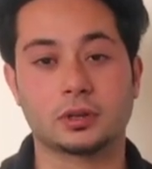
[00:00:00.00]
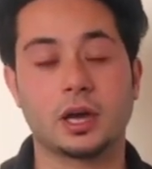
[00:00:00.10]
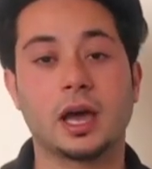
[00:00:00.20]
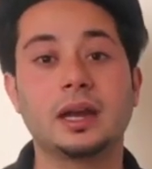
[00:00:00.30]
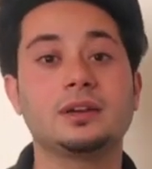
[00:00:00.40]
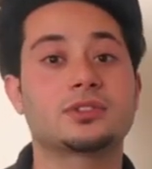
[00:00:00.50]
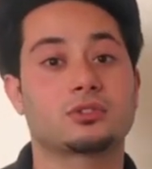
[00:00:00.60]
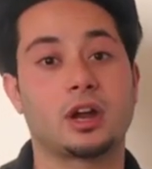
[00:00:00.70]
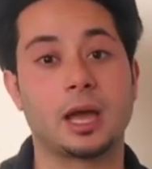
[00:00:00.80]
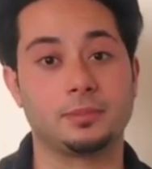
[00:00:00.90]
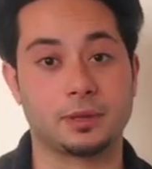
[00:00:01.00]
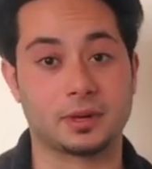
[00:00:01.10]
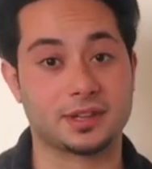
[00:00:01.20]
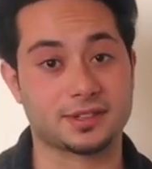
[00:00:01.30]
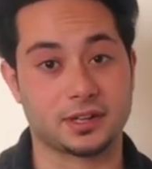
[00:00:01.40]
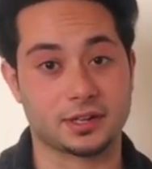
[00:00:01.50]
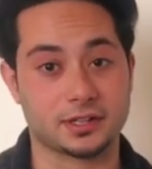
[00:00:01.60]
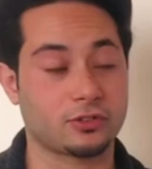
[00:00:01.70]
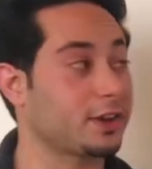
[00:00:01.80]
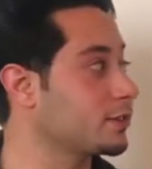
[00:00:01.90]
and describe them in the sentence. For
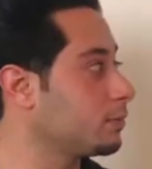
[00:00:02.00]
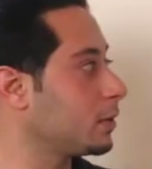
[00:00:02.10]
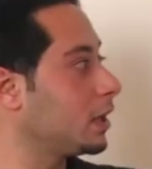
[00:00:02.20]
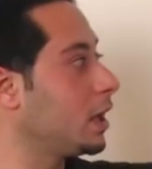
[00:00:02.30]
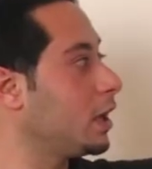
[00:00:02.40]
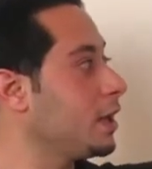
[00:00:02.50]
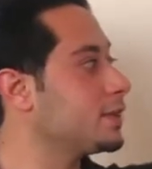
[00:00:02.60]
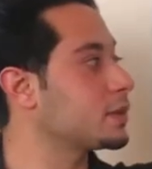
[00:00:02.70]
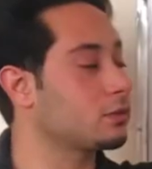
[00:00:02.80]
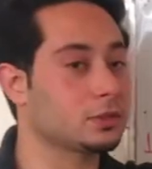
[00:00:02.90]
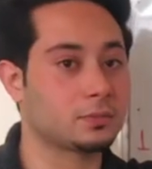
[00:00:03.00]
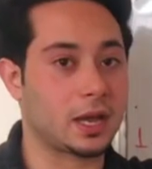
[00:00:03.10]
example, he is a good guy.